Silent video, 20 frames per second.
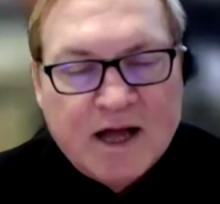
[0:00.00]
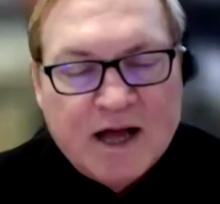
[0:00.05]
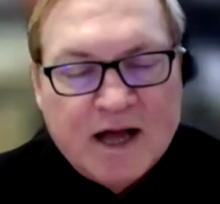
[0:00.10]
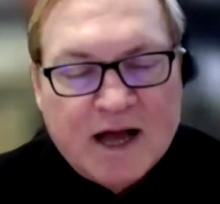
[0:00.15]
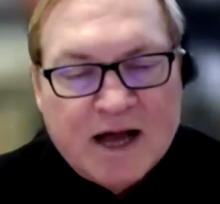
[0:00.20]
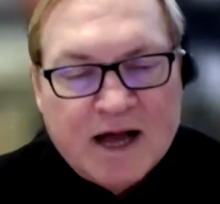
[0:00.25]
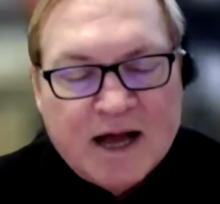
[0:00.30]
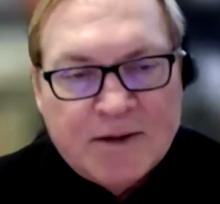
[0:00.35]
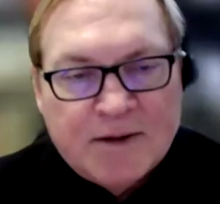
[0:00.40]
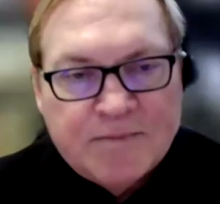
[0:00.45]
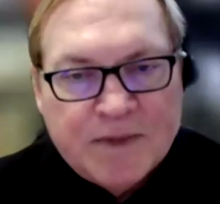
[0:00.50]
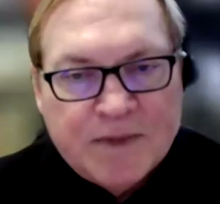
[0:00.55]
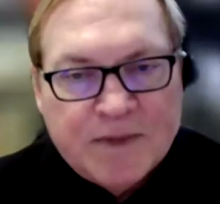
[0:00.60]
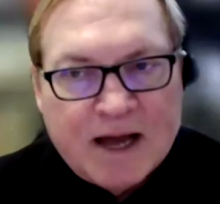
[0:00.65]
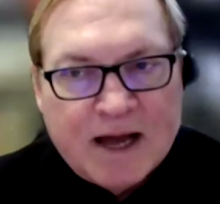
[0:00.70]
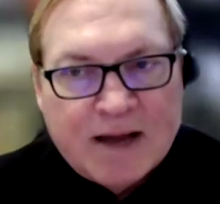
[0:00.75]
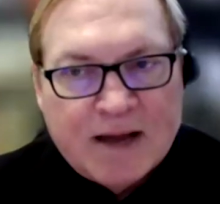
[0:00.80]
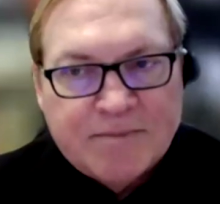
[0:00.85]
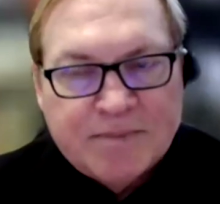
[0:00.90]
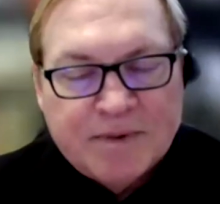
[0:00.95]

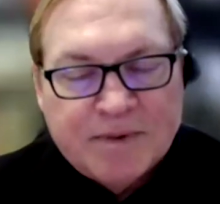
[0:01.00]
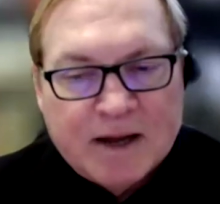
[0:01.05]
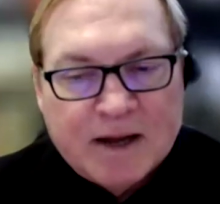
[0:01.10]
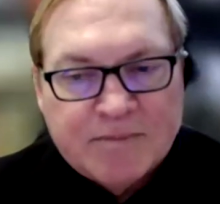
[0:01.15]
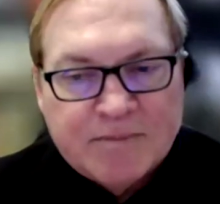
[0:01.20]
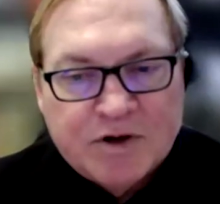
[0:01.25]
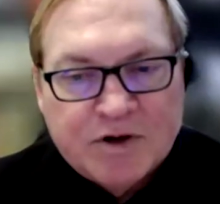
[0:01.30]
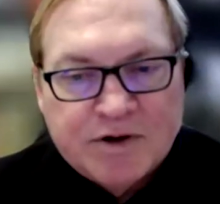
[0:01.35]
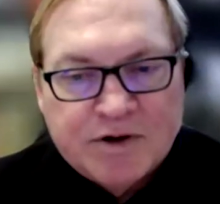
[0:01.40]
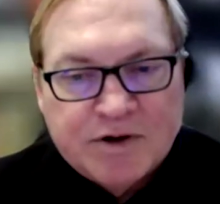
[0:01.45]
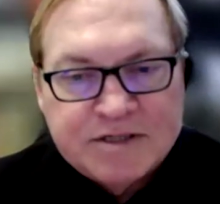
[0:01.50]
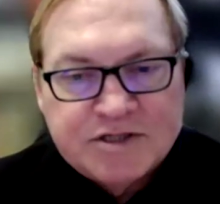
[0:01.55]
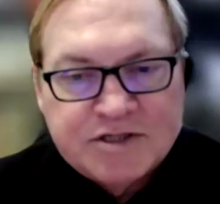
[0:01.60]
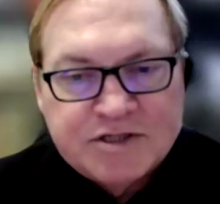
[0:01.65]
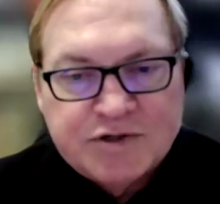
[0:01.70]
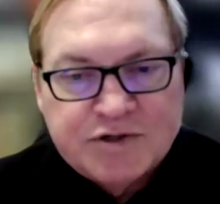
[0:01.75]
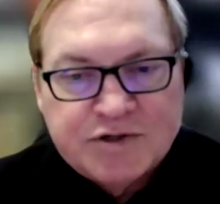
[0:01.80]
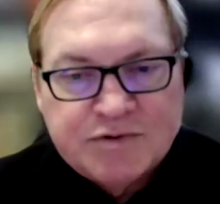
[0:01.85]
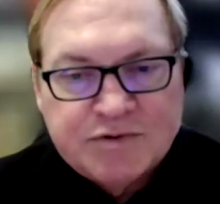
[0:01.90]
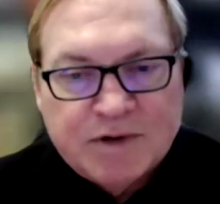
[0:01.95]
I'm curious
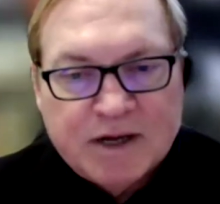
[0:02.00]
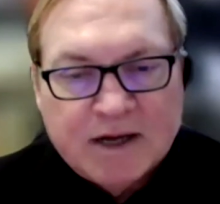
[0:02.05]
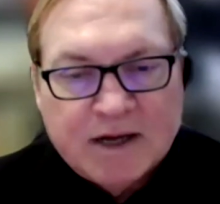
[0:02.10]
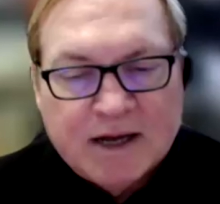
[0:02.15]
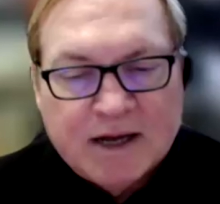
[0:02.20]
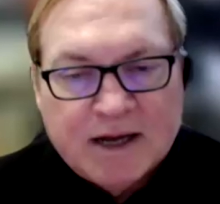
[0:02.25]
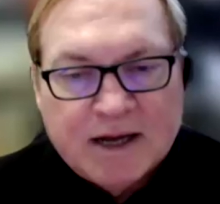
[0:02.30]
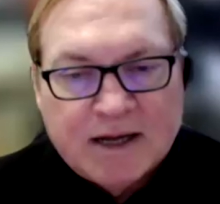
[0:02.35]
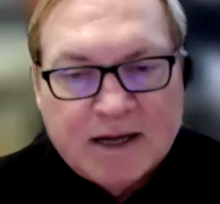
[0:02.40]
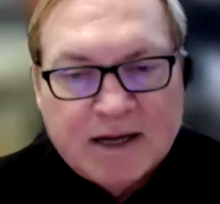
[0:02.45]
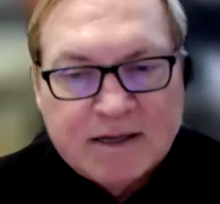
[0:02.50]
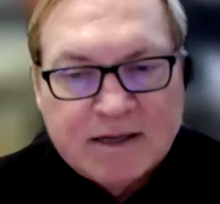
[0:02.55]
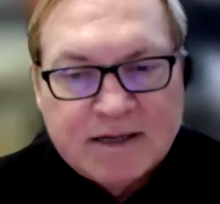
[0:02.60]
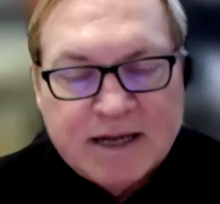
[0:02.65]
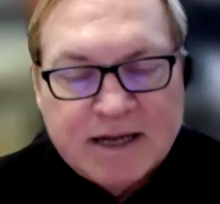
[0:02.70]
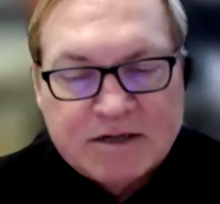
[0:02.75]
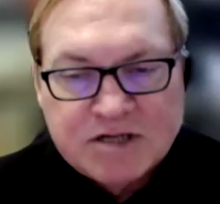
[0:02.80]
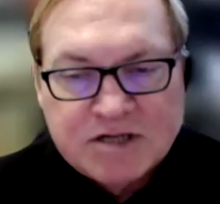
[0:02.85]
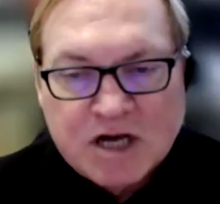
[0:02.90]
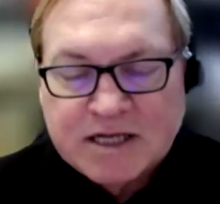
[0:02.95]
to
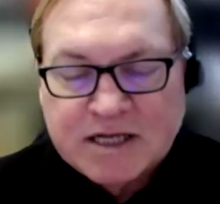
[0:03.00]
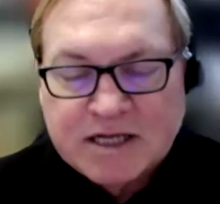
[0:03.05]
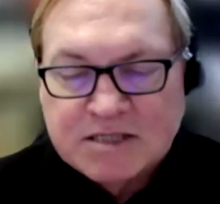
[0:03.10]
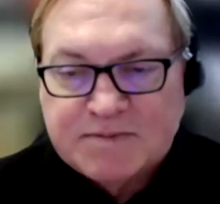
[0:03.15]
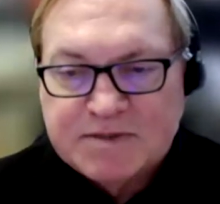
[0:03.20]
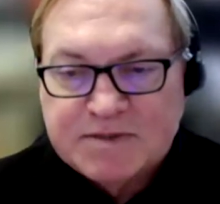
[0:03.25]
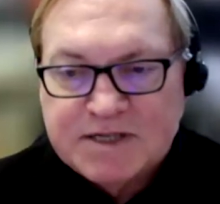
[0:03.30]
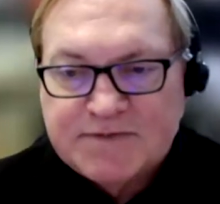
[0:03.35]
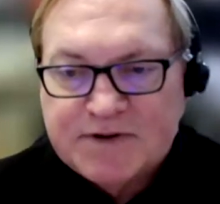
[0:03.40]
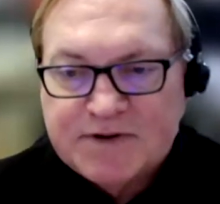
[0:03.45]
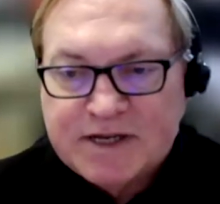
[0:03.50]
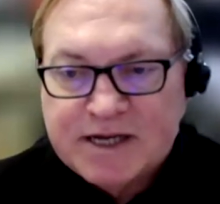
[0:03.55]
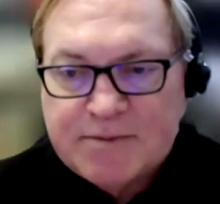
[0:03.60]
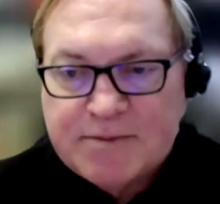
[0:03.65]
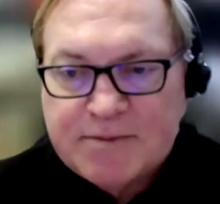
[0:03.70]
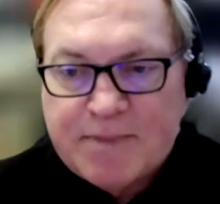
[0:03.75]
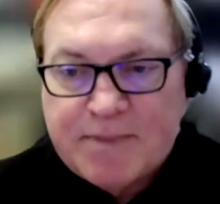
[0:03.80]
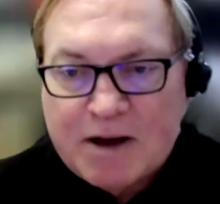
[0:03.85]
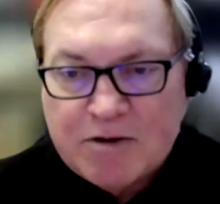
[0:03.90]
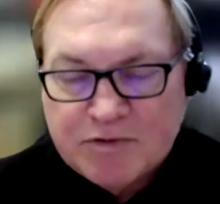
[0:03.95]
now talking specifically
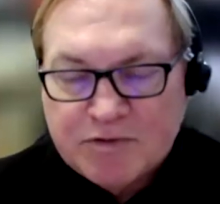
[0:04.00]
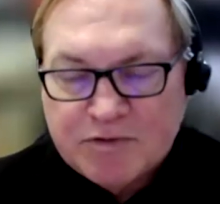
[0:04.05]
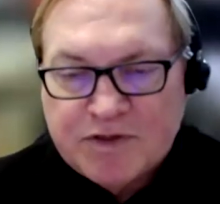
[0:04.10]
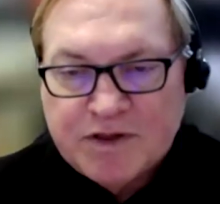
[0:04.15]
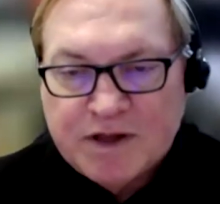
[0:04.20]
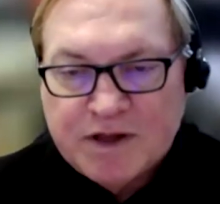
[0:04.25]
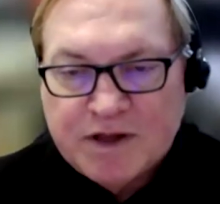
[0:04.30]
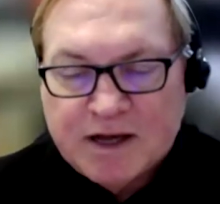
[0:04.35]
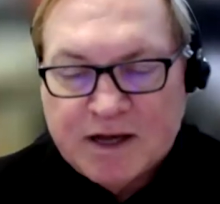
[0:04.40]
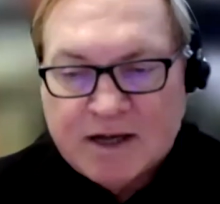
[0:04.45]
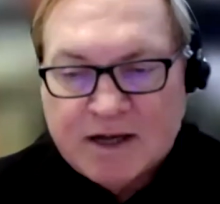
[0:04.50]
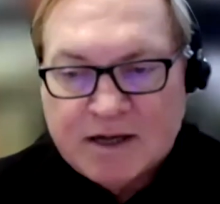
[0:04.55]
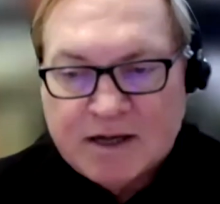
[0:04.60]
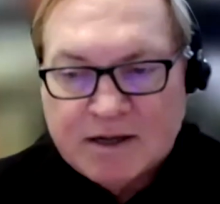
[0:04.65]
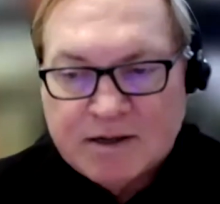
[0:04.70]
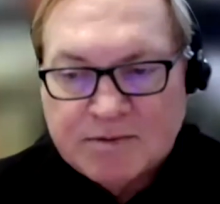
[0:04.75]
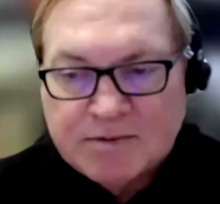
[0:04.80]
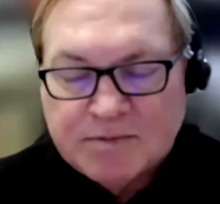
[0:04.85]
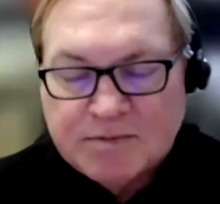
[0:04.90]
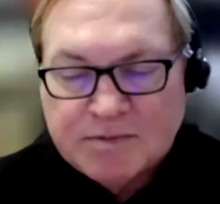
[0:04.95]
about
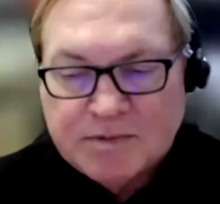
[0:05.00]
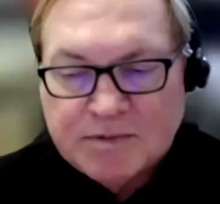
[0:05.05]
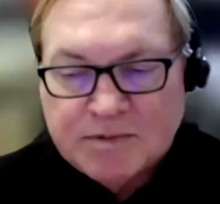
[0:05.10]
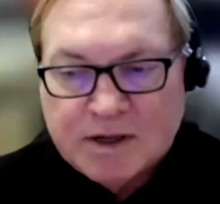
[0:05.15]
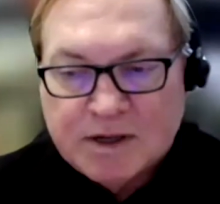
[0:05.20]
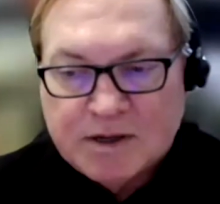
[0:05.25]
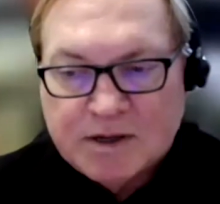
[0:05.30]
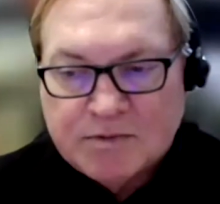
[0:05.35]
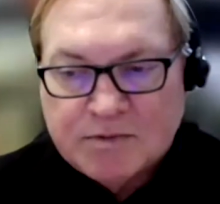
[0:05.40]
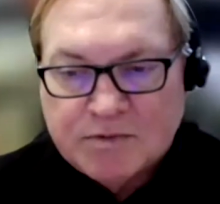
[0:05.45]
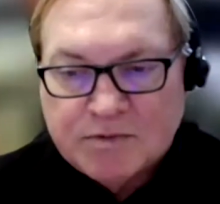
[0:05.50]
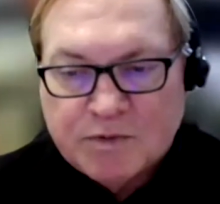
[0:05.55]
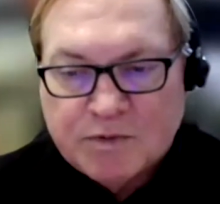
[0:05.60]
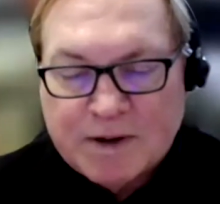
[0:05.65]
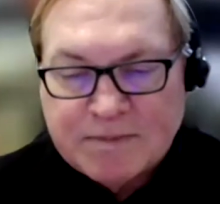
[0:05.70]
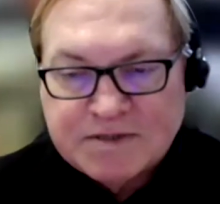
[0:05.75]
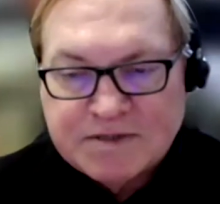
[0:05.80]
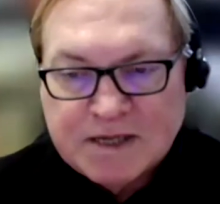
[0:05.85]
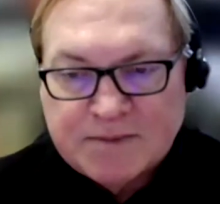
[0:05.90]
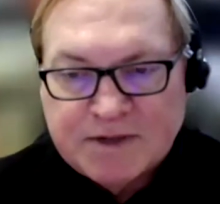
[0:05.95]
the
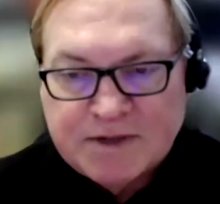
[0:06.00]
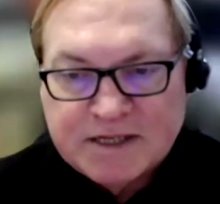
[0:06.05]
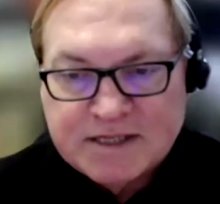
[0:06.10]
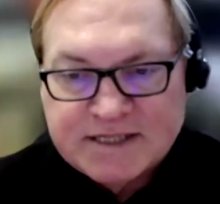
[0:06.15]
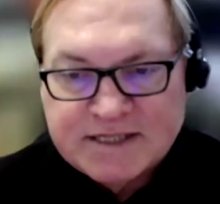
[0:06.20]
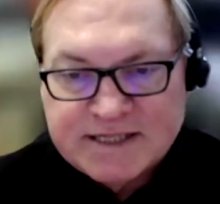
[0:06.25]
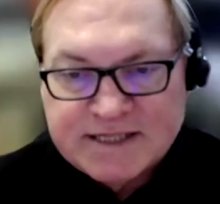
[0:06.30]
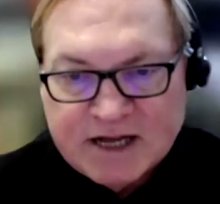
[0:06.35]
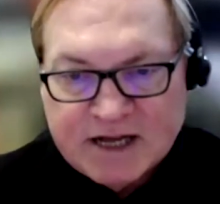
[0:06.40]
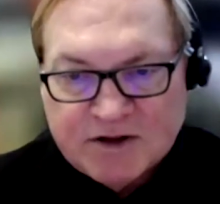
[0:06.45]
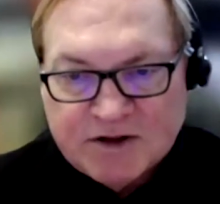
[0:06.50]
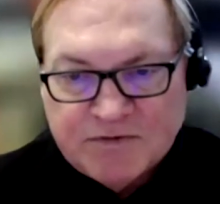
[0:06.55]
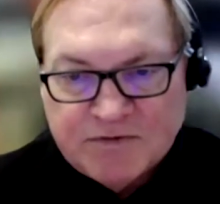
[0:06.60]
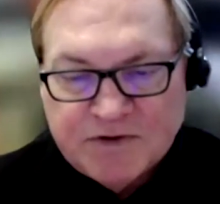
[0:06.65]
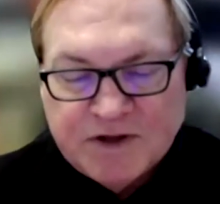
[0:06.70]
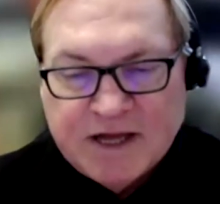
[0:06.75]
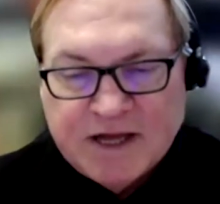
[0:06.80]
Web Summit itself.